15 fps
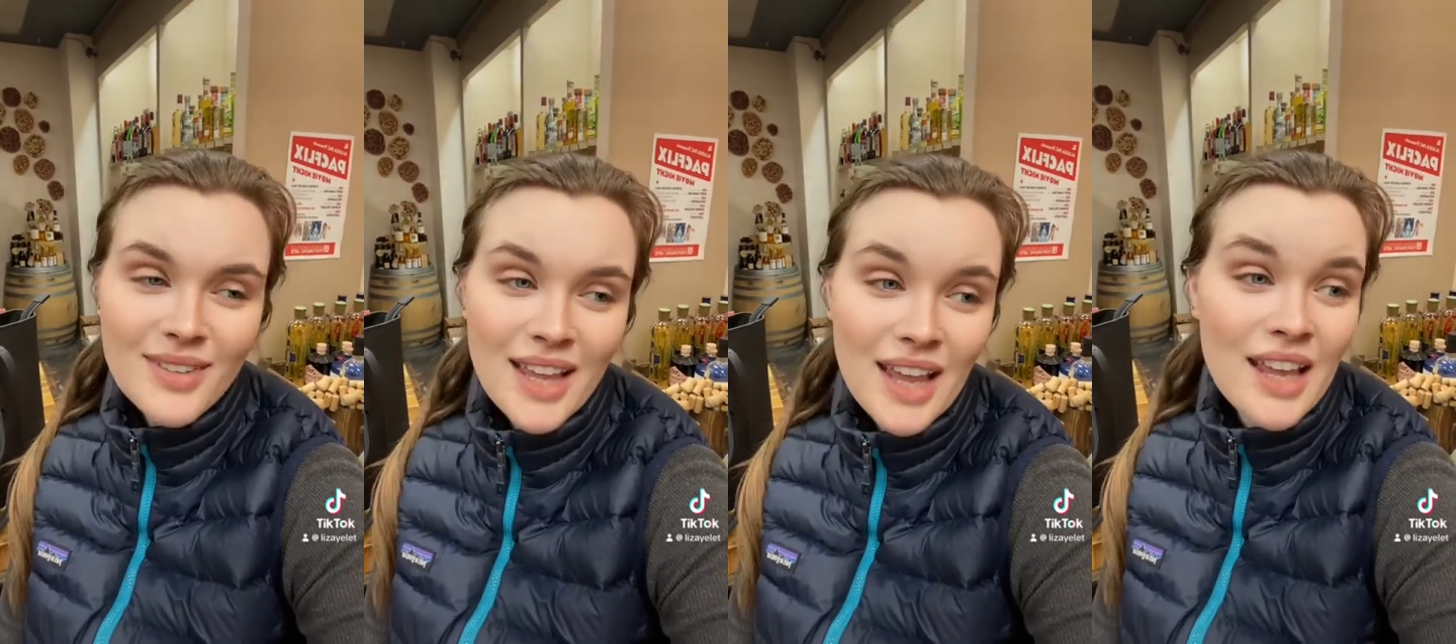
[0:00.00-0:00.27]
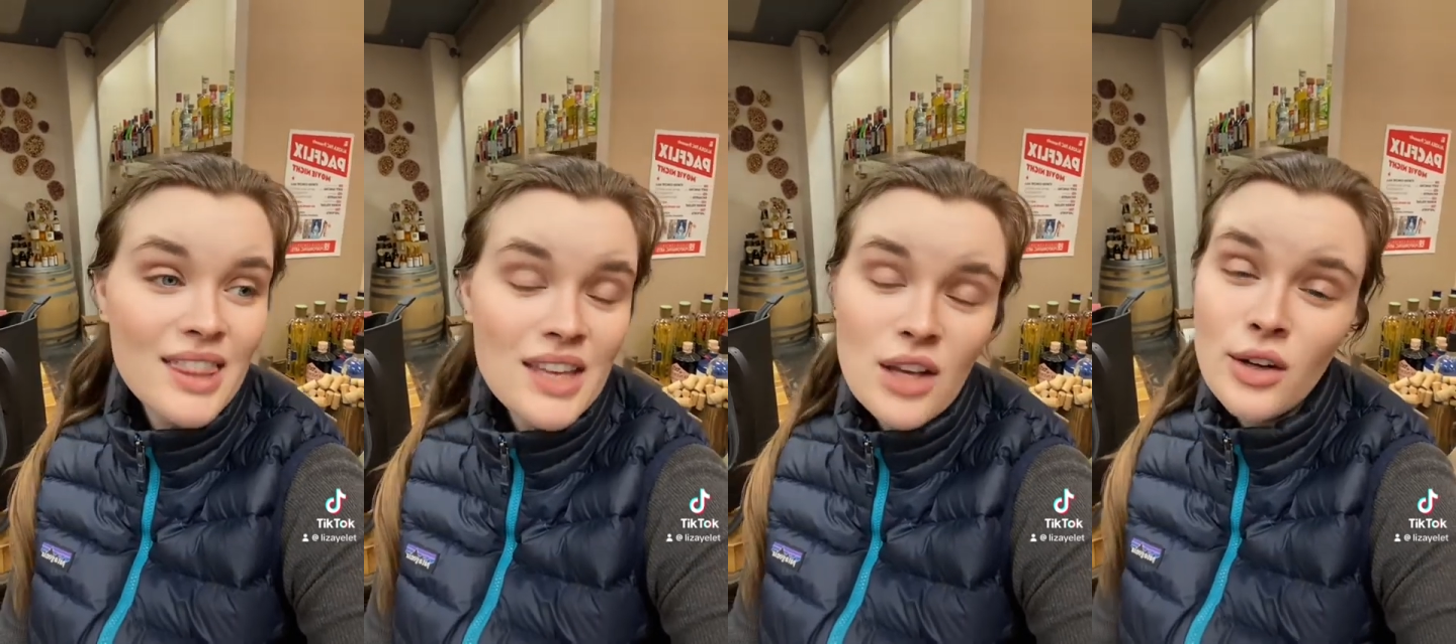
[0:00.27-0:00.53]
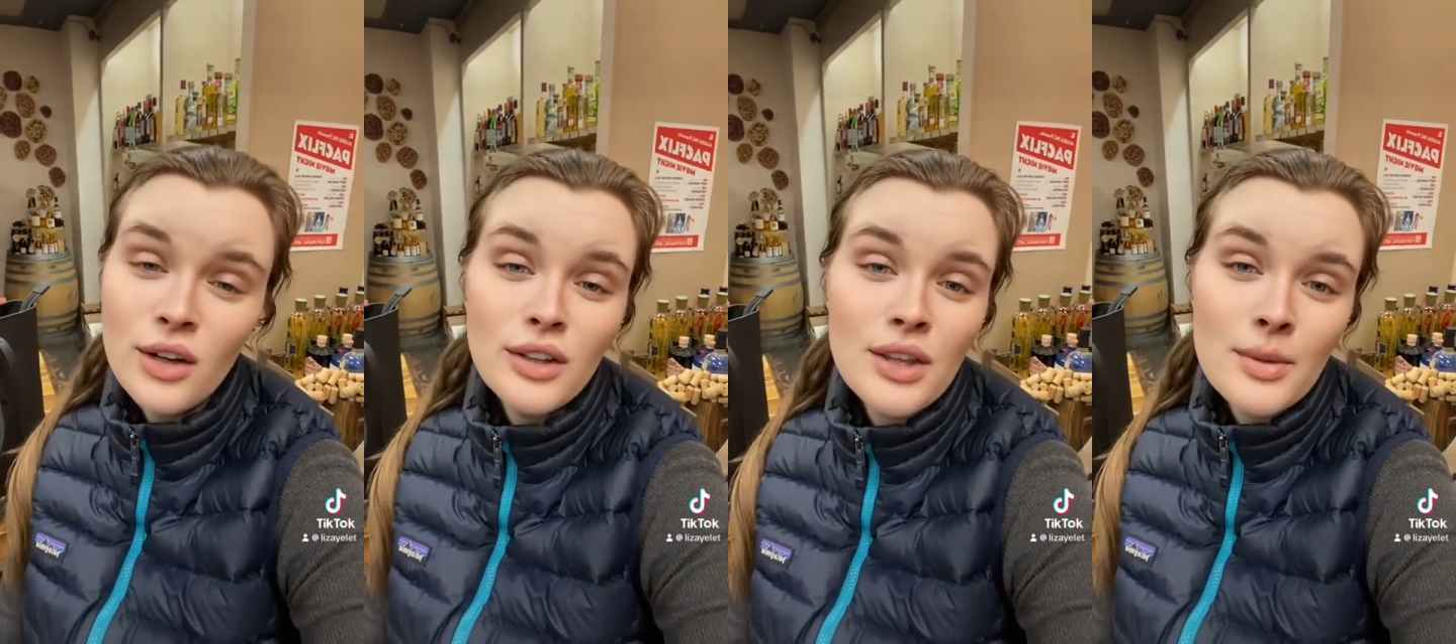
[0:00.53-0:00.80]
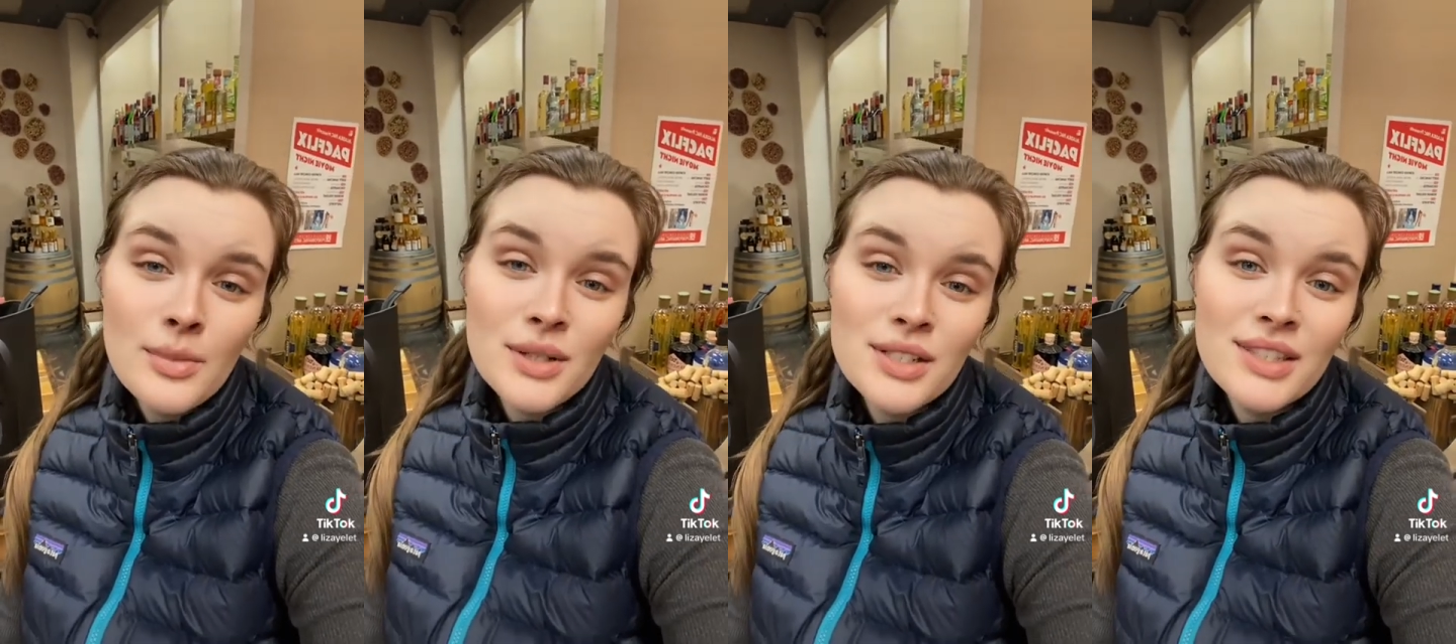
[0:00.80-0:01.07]
And they call
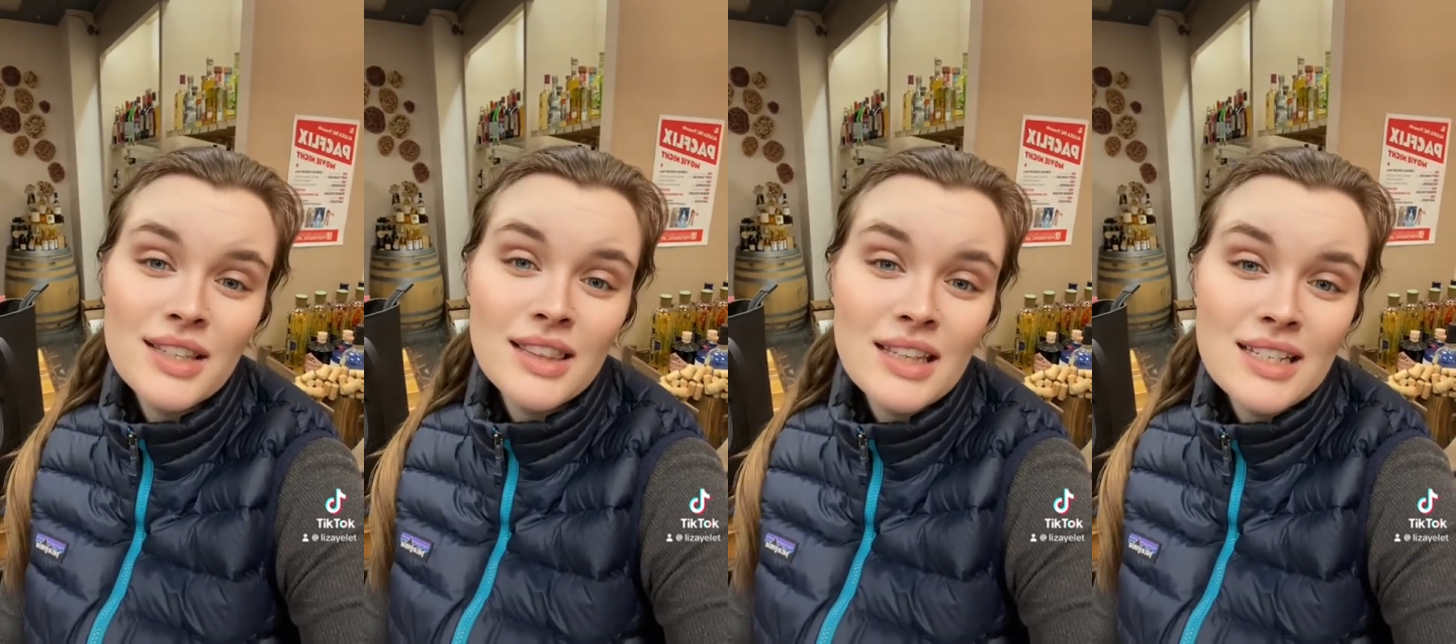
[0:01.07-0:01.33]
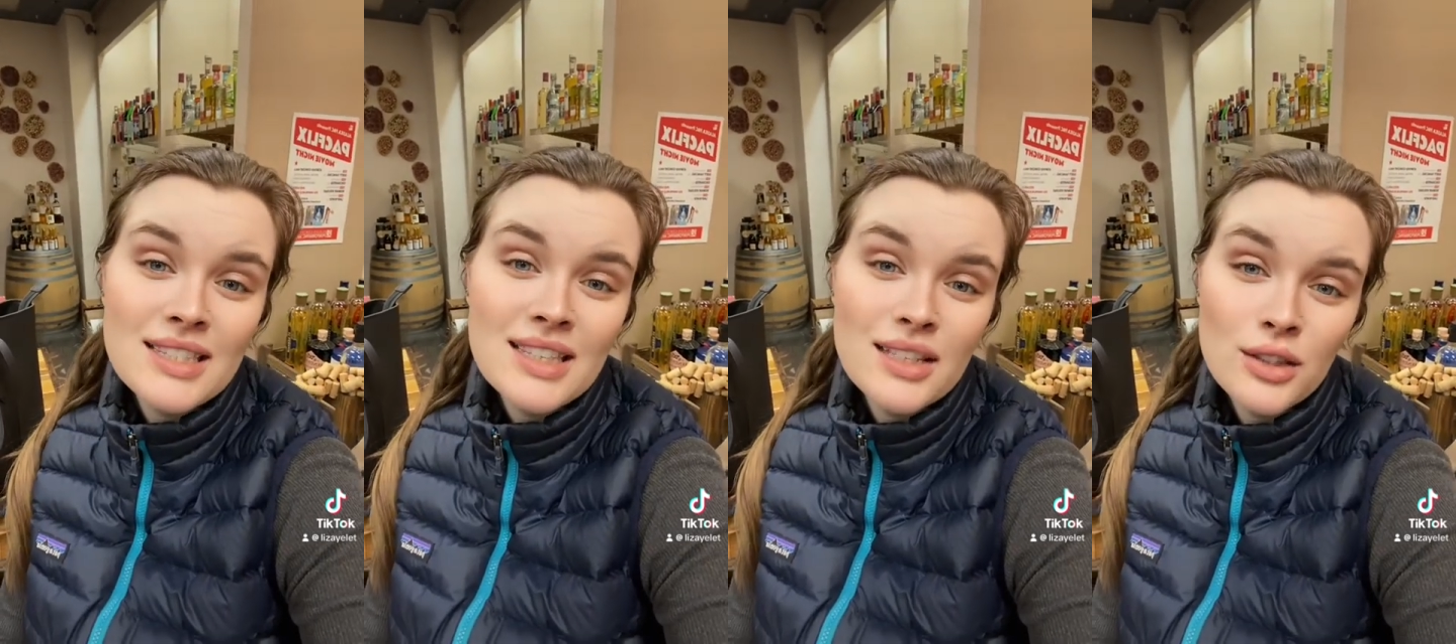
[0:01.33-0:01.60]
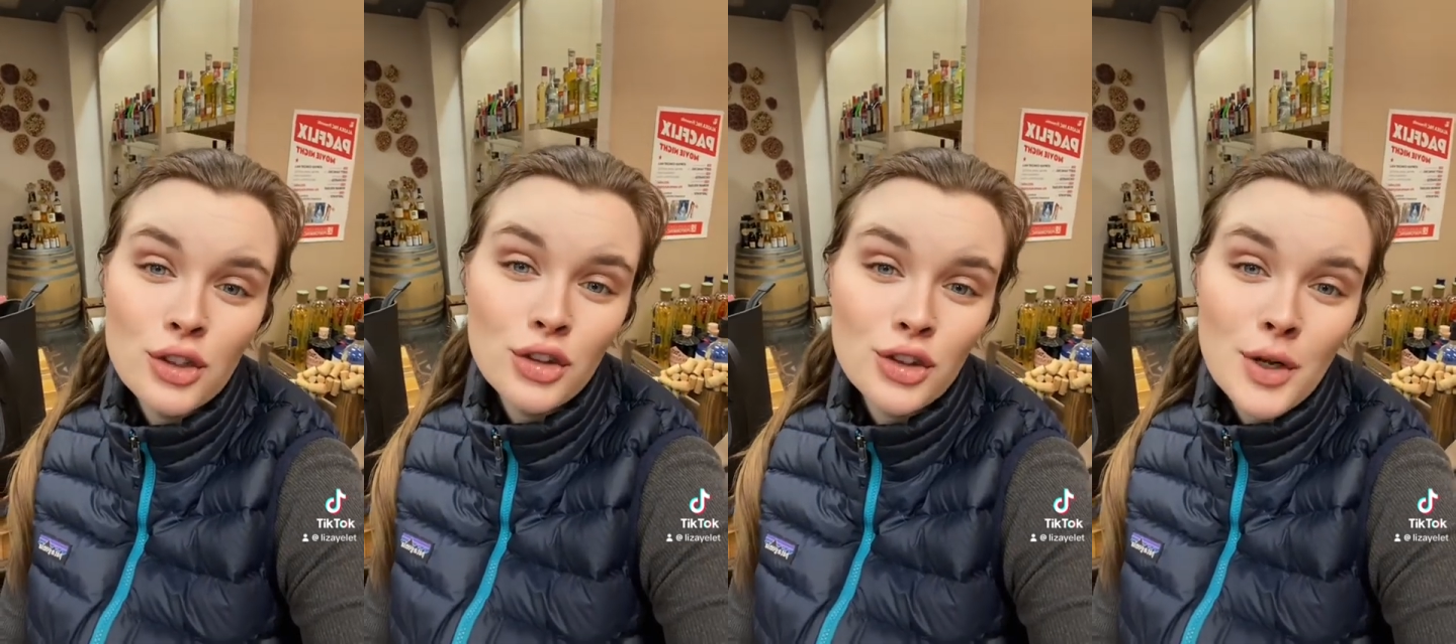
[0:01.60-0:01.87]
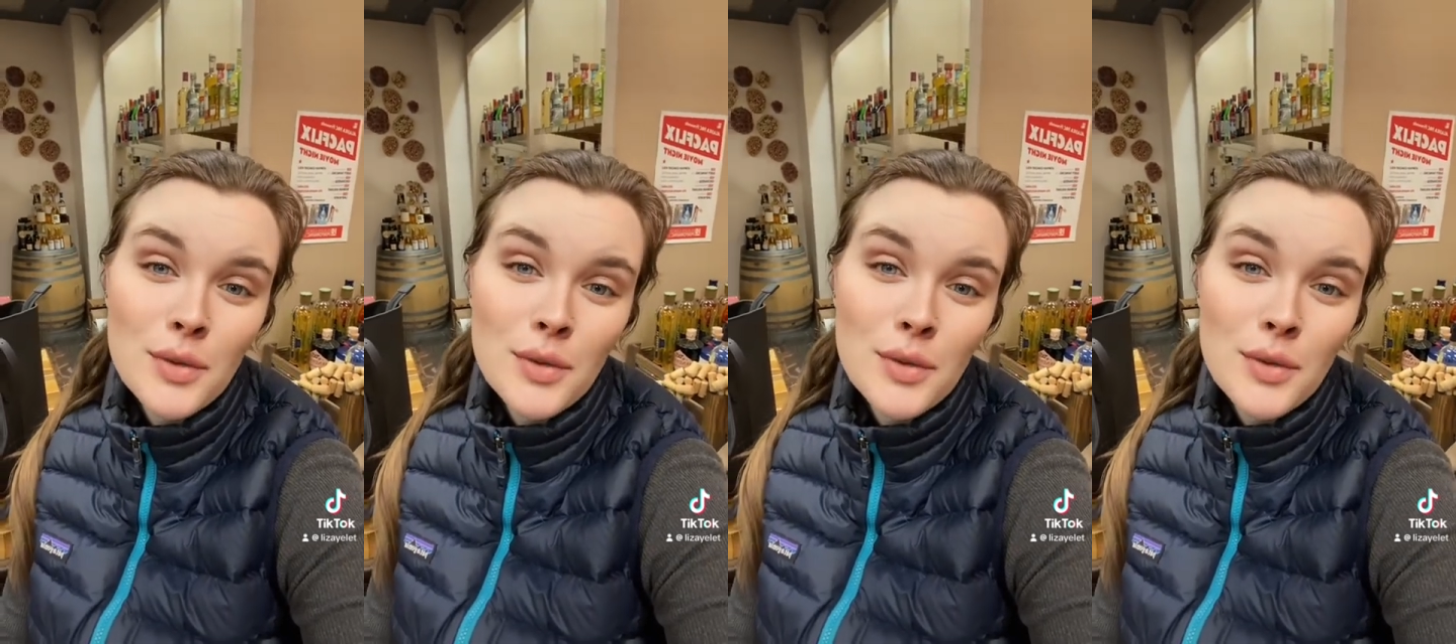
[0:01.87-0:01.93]
that person Liz as a joke